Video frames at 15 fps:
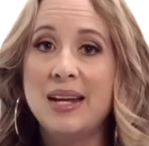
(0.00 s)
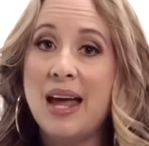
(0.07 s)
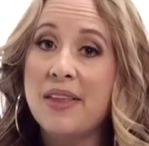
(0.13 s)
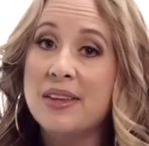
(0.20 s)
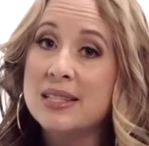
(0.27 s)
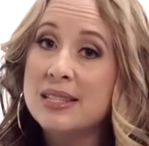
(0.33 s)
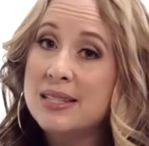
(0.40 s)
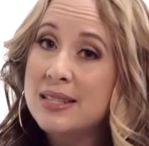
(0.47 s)
Now
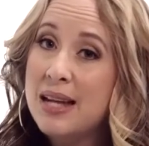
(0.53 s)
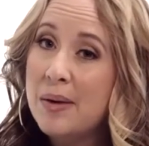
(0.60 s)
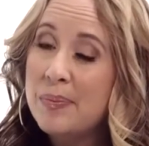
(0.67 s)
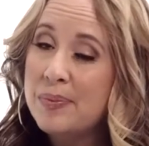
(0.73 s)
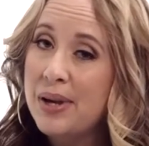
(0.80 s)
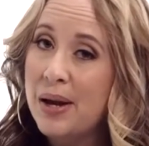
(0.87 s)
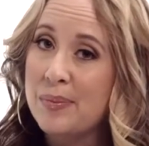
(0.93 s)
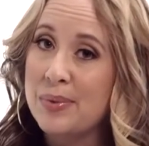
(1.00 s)
the
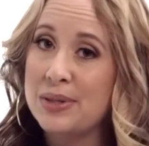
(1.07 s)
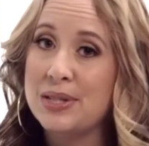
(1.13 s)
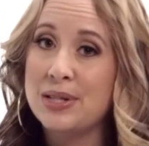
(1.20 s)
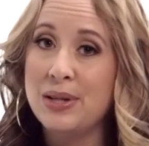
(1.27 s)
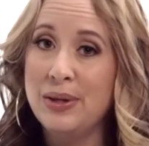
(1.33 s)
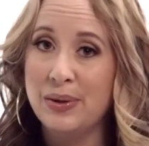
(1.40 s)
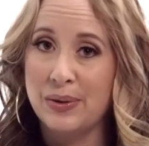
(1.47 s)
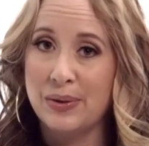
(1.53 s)
step number
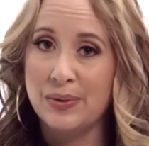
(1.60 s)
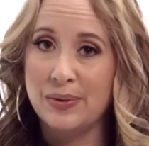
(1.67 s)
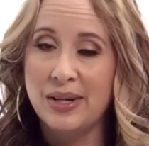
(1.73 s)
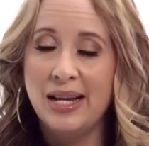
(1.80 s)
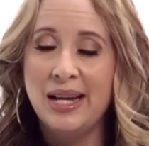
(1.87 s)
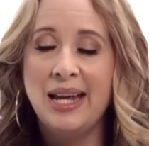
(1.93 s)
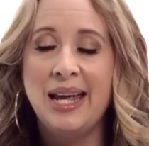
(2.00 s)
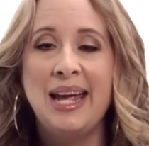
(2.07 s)
2
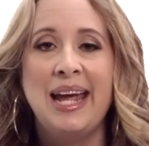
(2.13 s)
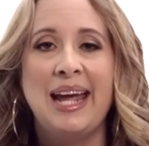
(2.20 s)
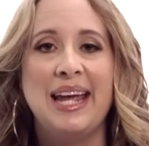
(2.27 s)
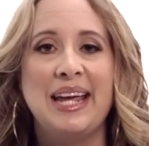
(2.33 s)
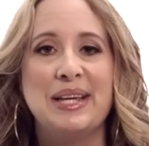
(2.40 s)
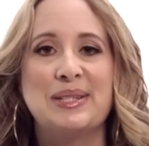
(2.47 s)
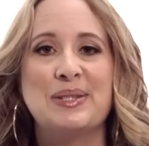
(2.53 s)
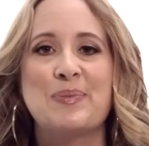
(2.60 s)

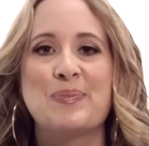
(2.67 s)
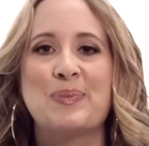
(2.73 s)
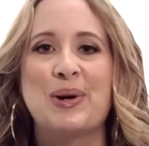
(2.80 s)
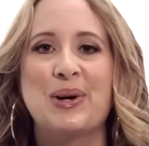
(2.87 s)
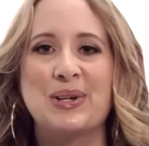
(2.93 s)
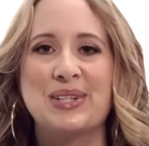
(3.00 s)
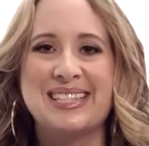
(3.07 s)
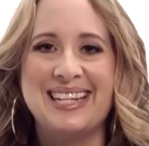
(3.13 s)
is
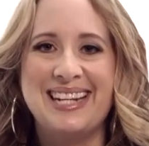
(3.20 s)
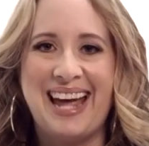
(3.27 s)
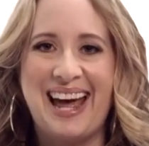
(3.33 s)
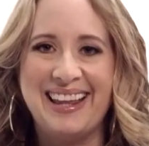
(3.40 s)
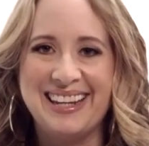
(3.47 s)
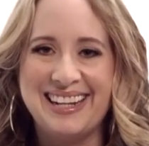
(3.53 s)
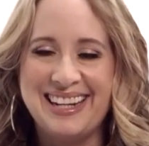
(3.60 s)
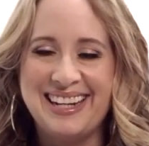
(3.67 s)

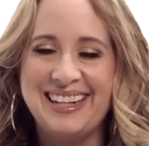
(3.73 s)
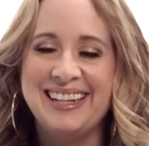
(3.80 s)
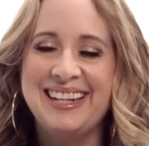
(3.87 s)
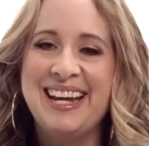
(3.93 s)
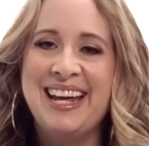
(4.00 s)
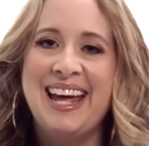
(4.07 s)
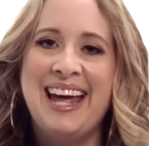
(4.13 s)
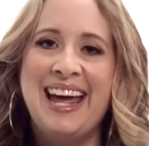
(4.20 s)
personality.
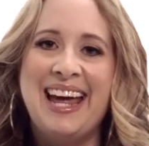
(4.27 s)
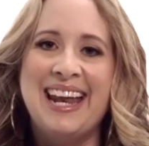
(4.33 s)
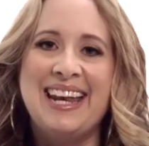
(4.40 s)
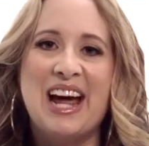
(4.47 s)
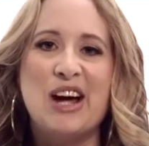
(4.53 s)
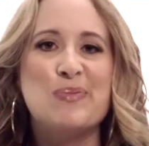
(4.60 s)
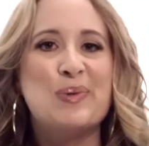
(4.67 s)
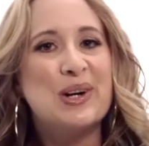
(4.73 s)

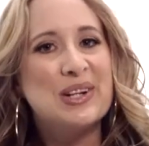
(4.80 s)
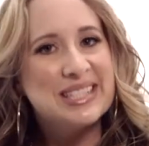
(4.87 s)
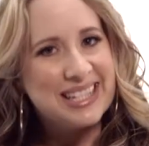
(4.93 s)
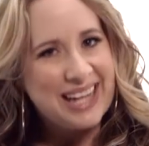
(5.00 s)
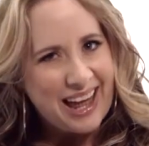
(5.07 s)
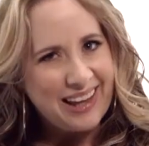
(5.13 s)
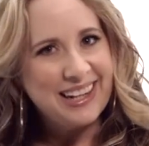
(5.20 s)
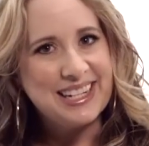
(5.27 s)
Now,
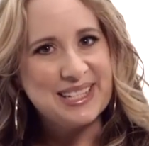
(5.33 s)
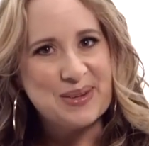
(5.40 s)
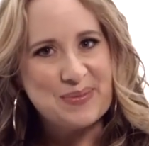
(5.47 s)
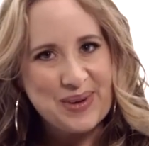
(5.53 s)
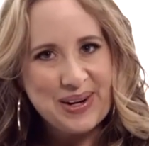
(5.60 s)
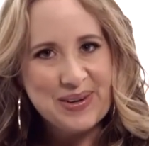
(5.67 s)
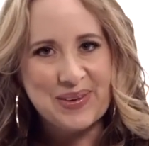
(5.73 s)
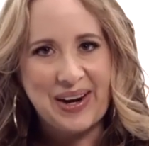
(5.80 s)
personality is a
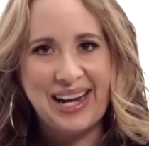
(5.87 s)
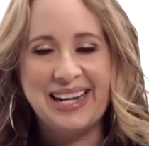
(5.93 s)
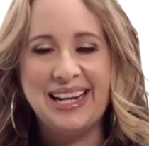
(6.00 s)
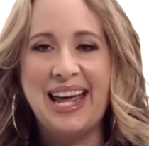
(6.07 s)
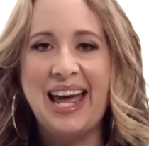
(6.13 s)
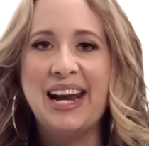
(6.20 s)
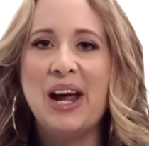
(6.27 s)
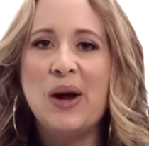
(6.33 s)
big one,
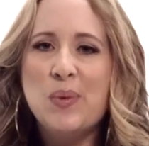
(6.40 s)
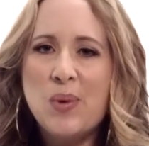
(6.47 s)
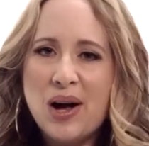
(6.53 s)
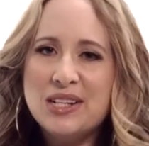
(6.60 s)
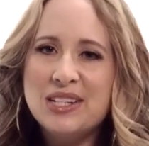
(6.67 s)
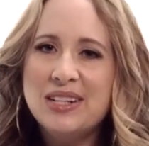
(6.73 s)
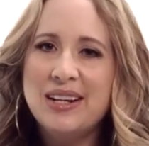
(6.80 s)
and I want